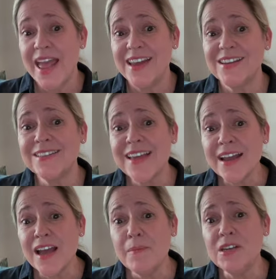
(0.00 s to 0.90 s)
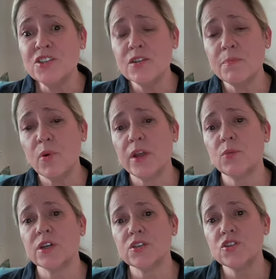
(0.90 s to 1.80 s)
and is that coming to the point
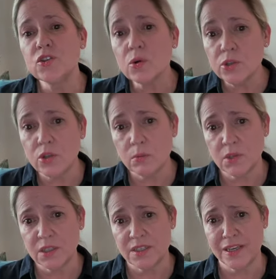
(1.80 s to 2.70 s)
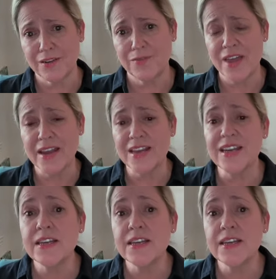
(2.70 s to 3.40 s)
where it's so cumulative that it